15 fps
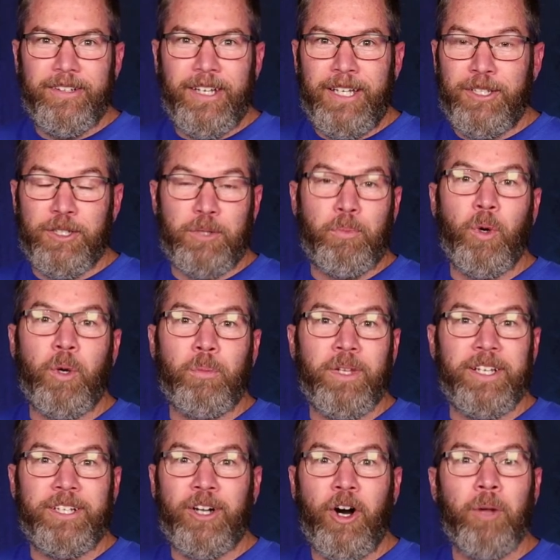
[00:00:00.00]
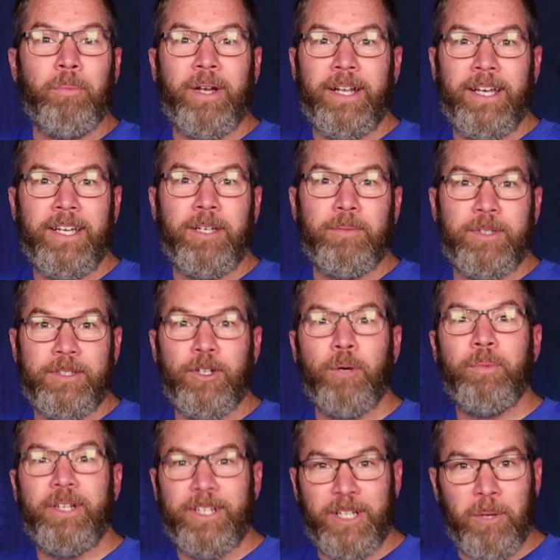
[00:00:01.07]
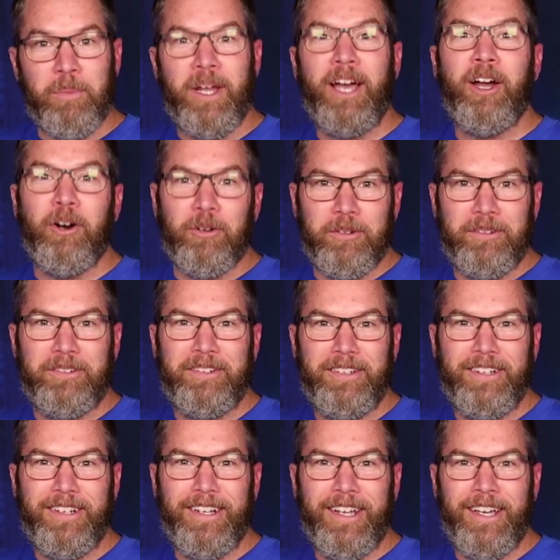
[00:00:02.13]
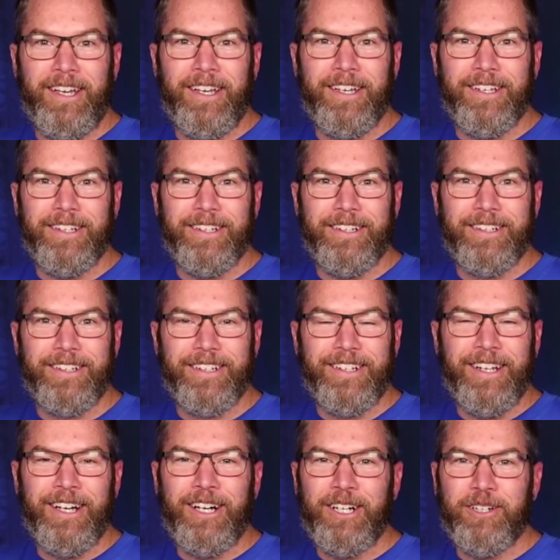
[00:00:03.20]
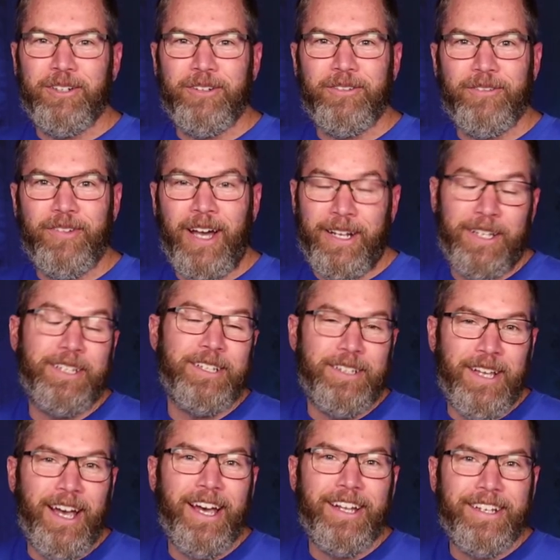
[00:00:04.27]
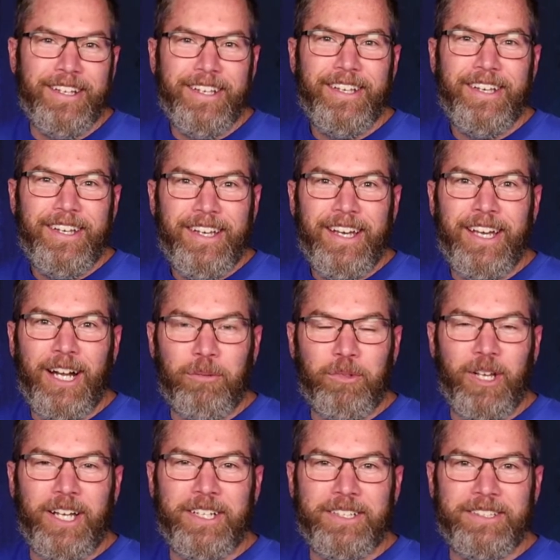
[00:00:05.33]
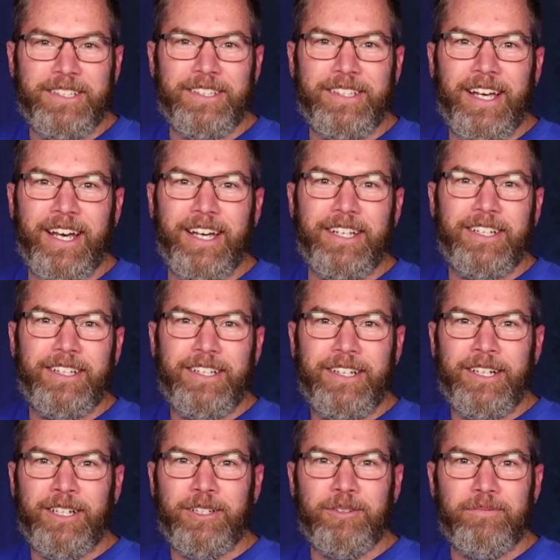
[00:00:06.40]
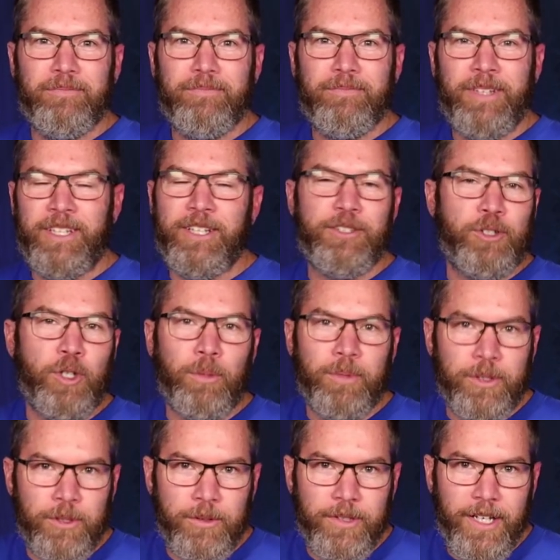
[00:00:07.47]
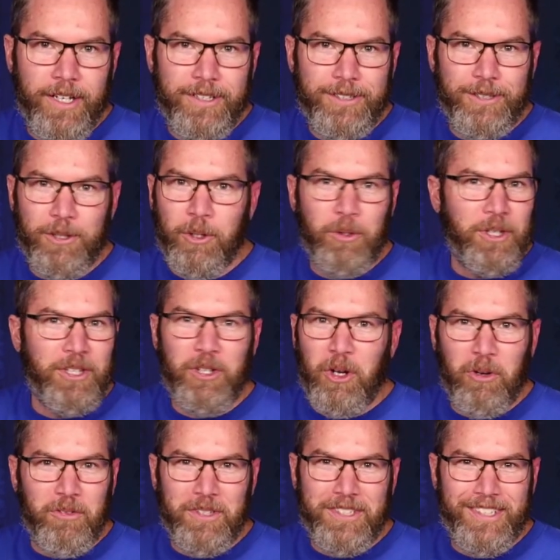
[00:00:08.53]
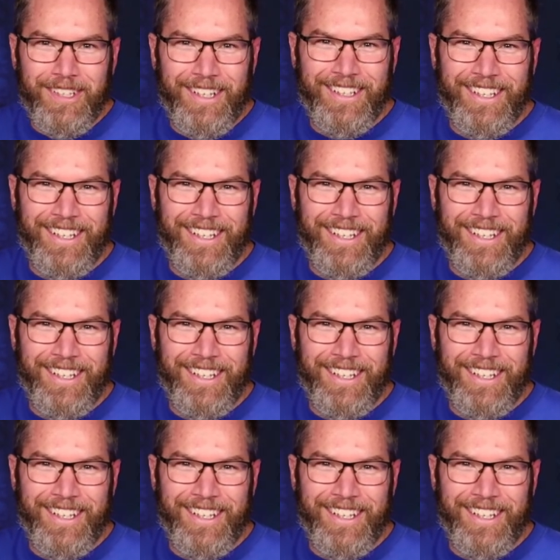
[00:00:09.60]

he just point blank called my name and told me to come down. And I needed that. And I'm glad he did that. He doesn't normally do that, so don't get nervous.